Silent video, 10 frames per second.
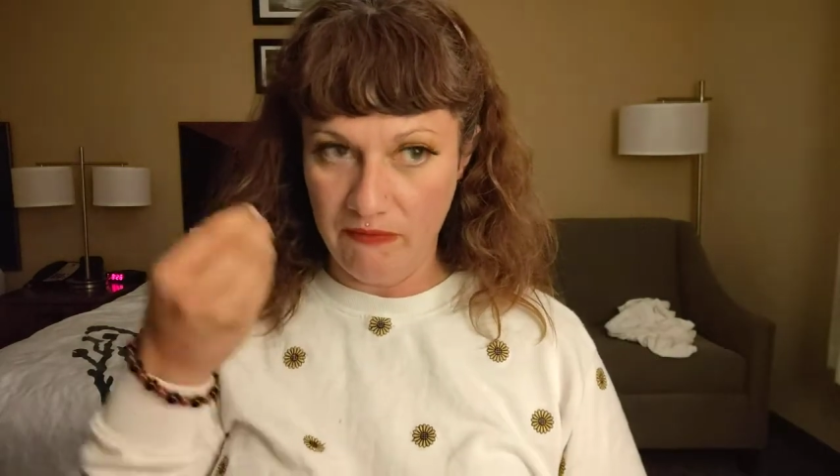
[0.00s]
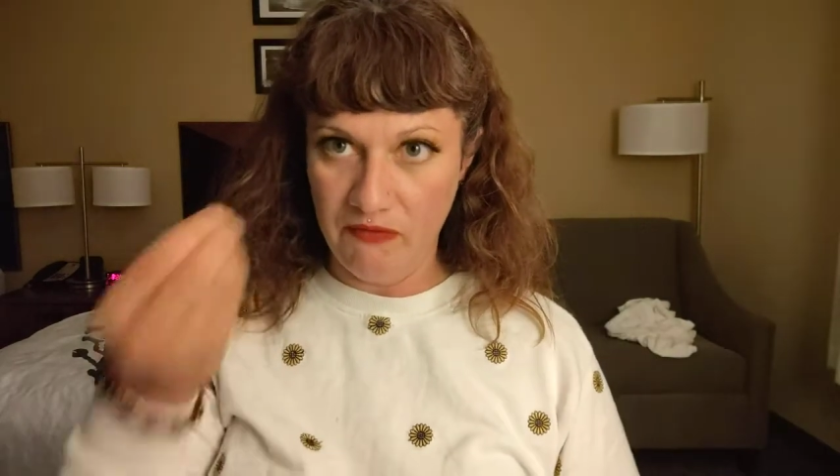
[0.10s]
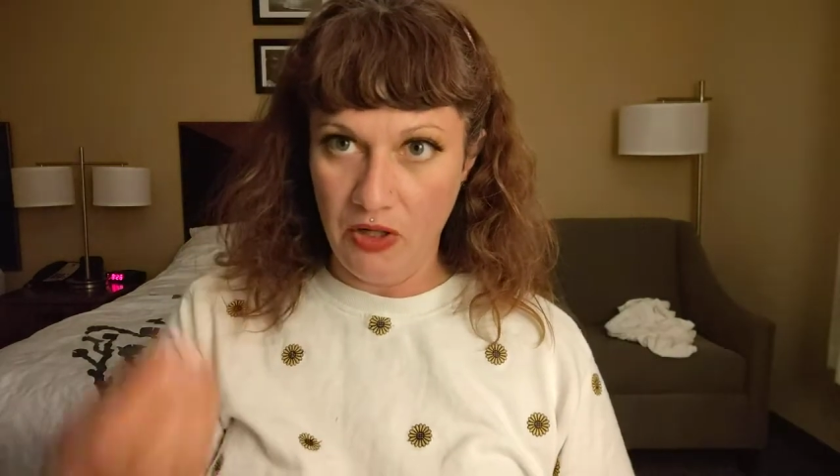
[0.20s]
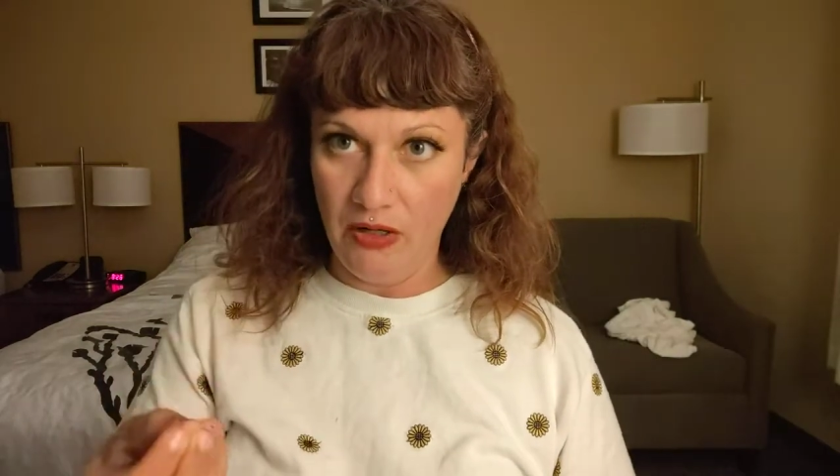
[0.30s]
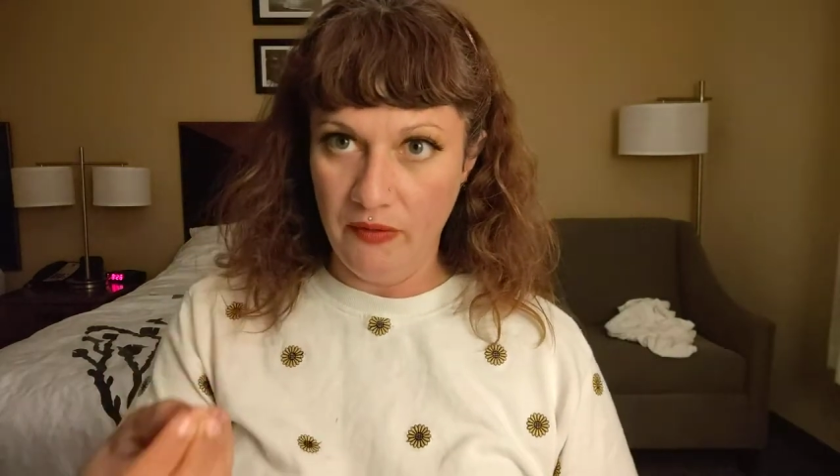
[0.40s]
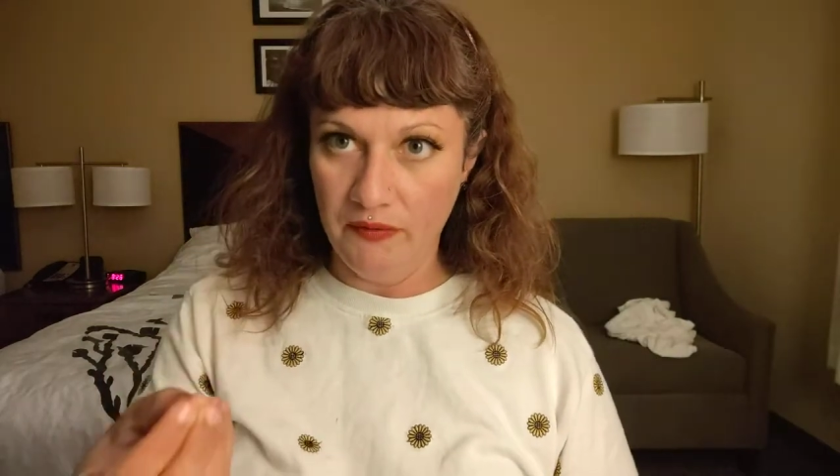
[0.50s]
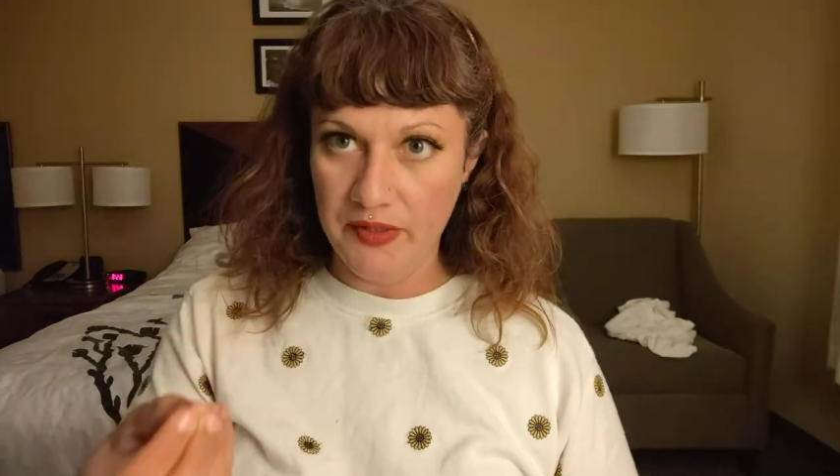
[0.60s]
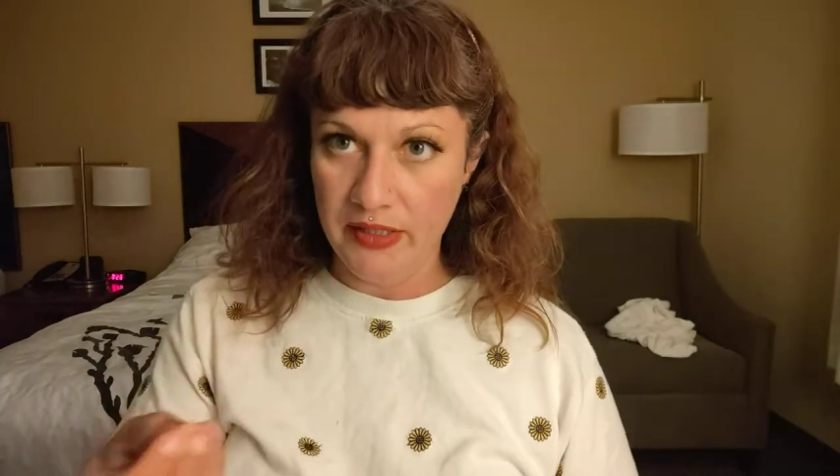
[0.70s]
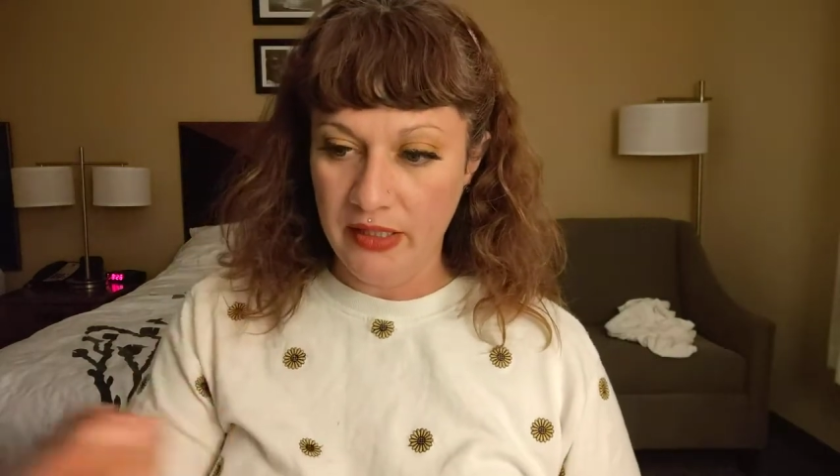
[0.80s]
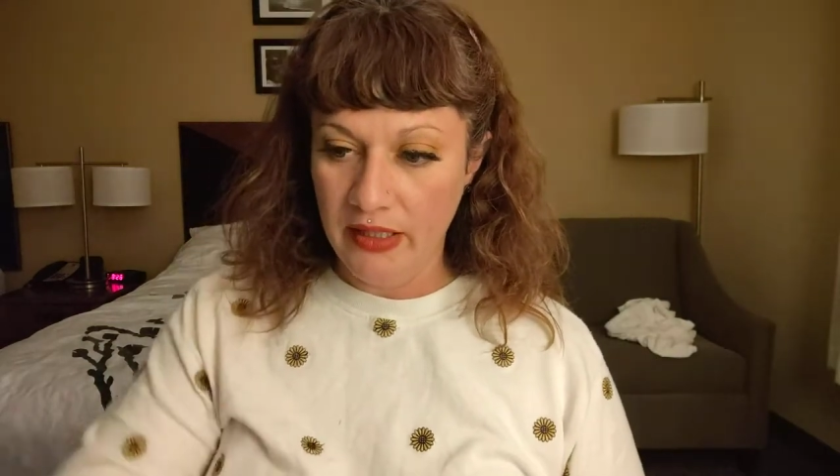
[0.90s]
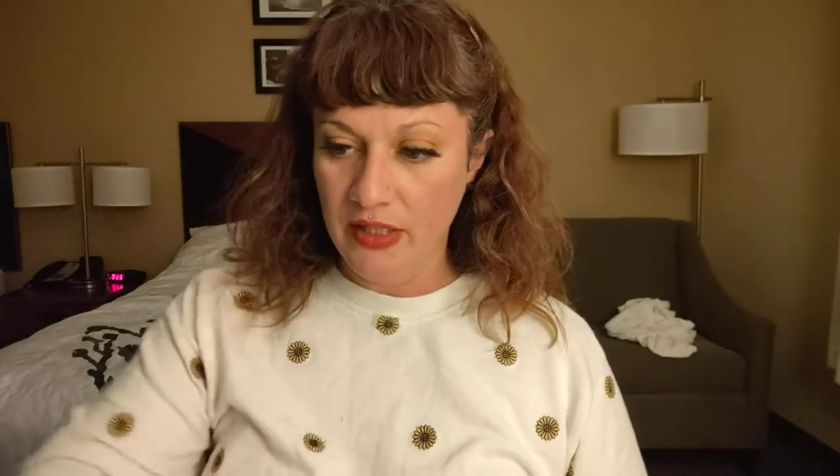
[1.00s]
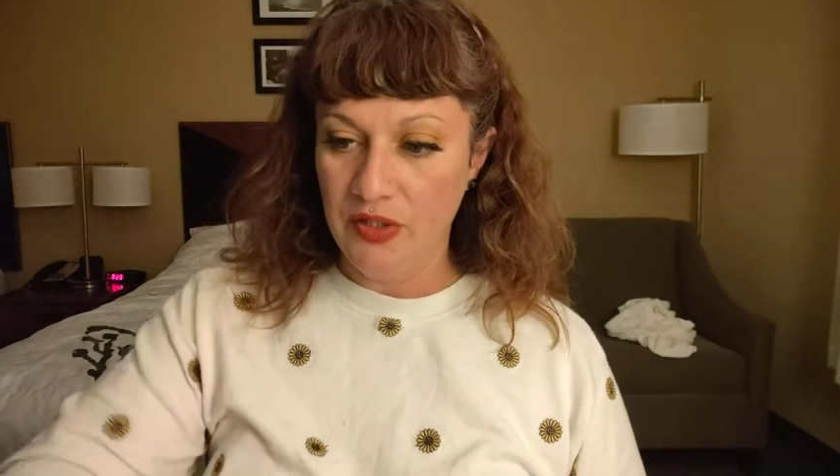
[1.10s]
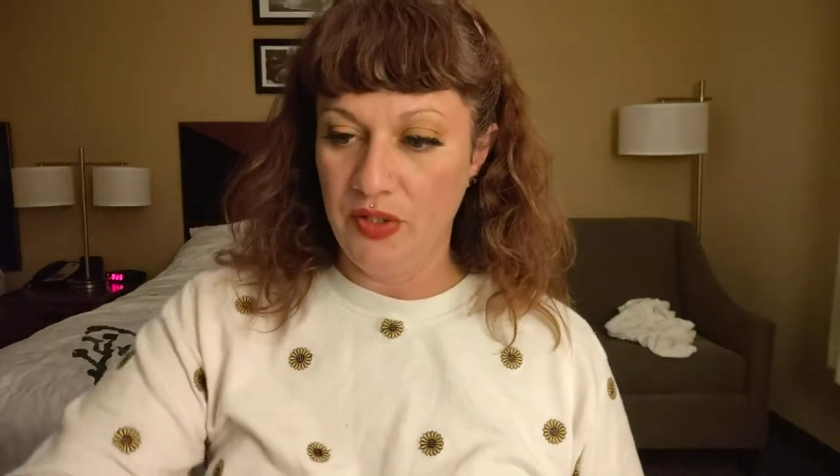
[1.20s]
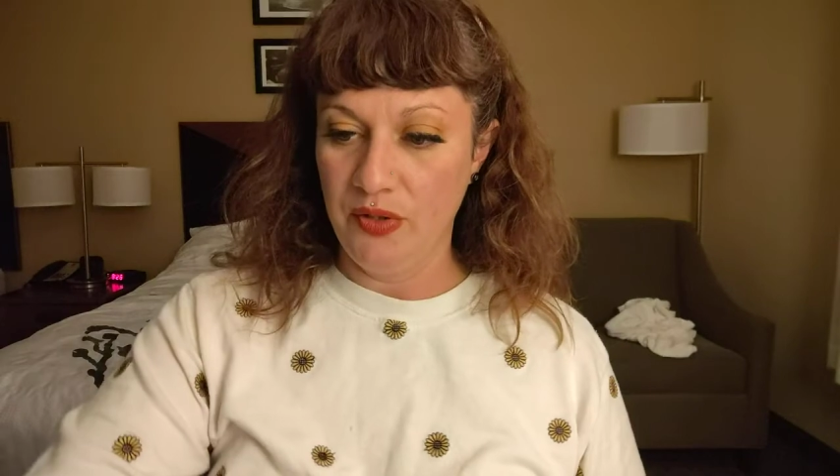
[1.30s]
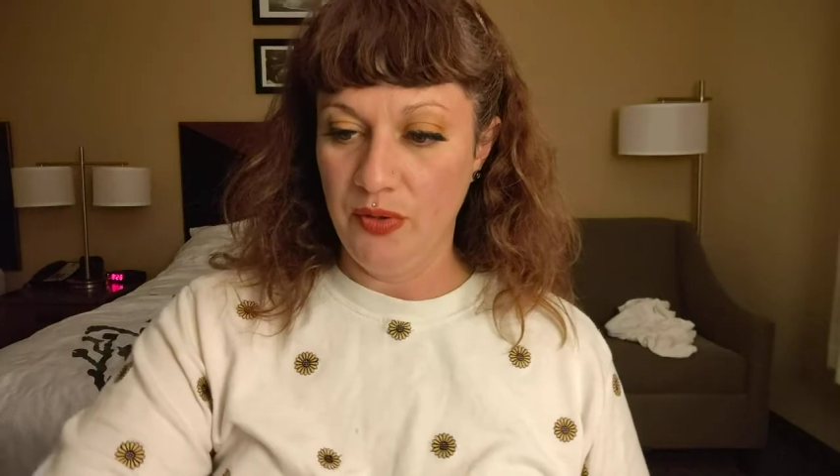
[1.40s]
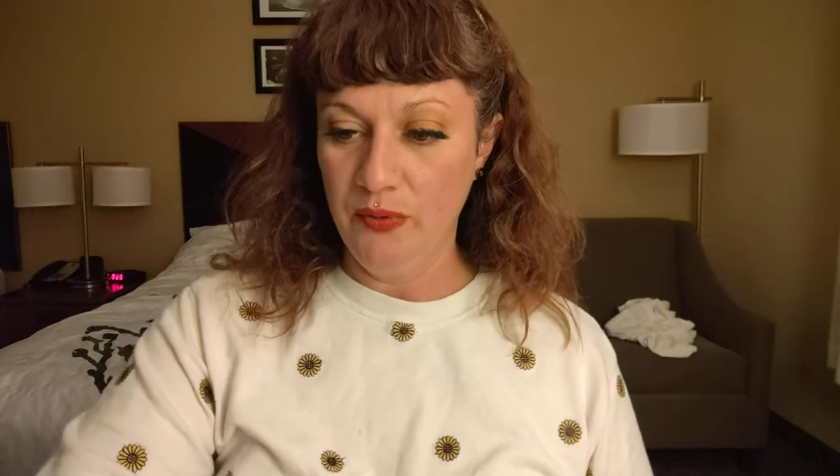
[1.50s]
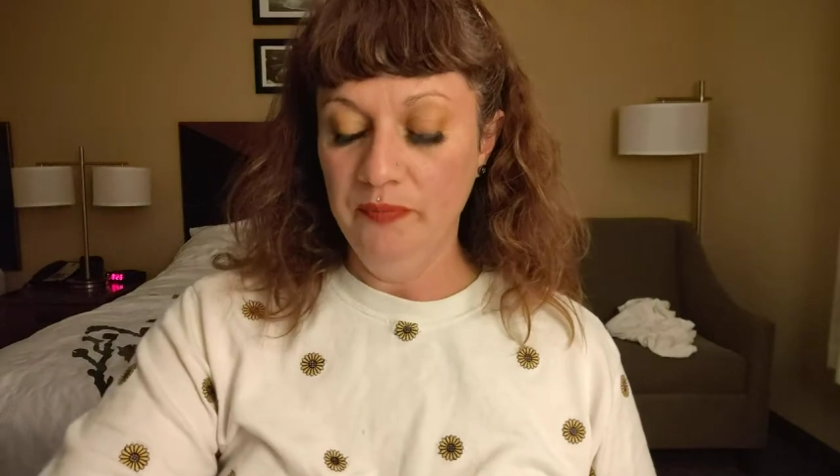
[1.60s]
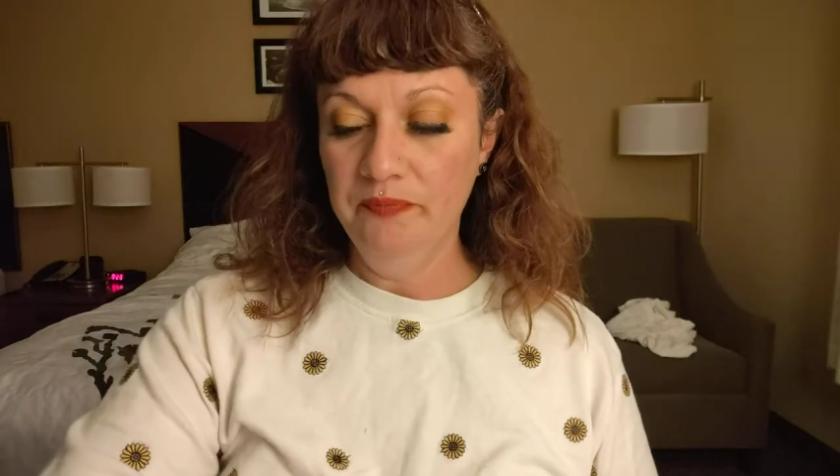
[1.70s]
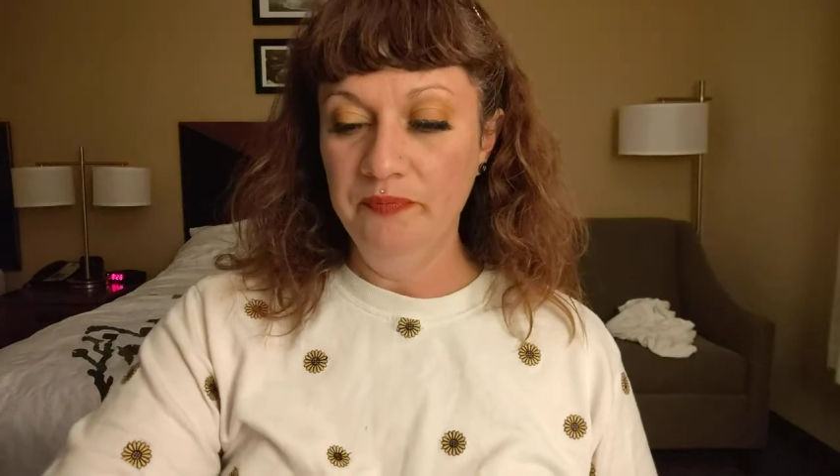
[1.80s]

evolved to